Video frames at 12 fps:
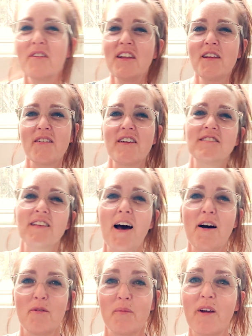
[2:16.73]
anyways,
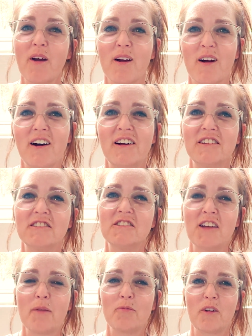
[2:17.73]
um, we are on
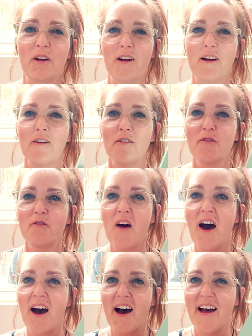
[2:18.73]
chapter
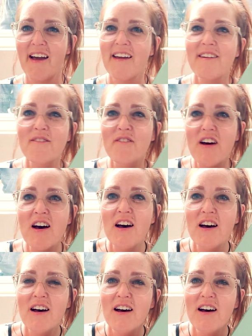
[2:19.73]
five